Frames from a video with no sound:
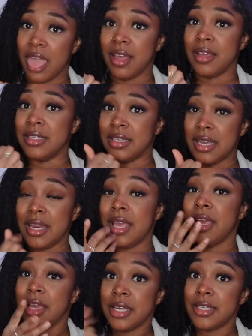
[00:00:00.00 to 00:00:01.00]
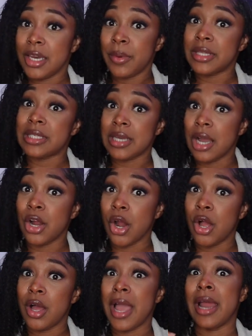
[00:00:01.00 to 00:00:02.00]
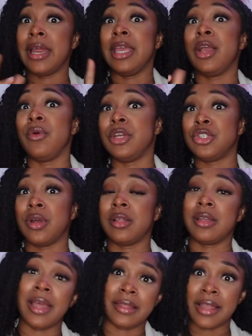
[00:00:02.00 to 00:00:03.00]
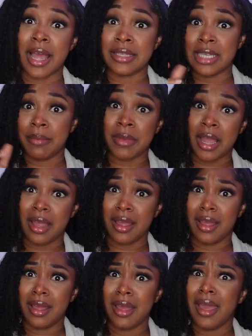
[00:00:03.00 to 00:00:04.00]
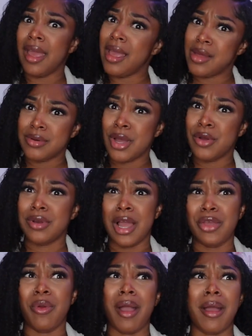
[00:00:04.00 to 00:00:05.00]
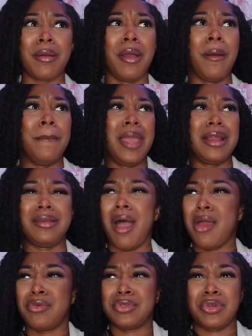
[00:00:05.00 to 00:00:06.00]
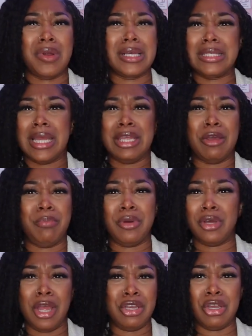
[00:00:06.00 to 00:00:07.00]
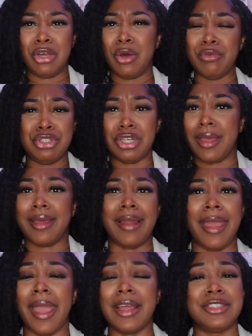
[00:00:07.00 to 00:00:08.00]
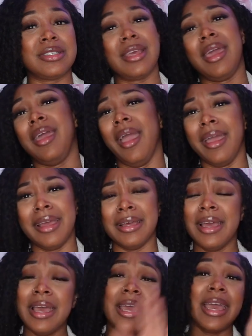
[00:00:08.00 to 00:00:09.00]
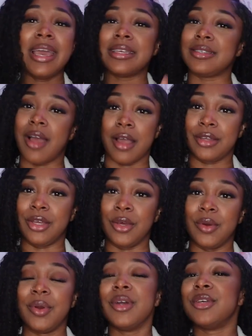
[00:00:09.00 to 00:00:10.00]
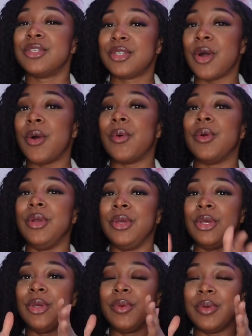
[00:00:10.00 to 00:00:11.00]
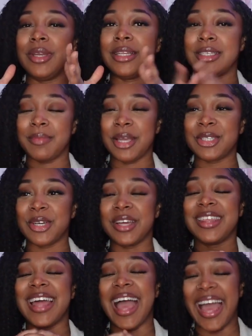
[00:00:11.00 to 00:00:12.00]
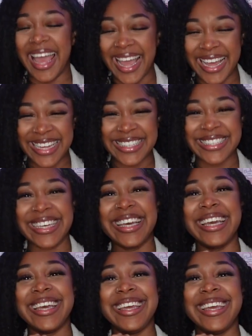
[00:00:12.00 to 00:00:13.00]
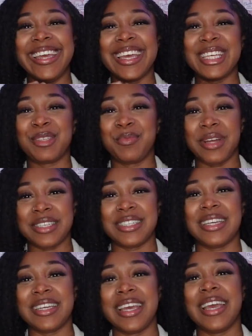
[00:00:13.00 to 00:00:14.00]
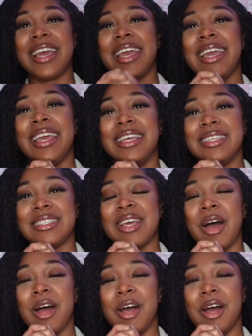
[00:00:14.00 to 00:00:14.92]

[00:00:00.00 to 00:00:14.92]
he's eating with his tongue, girl, and then he go eat you out that same night, hell no, now you got McDonald's crust in your coochie. Like, it's not cute. So you need to make sure that he is brushing his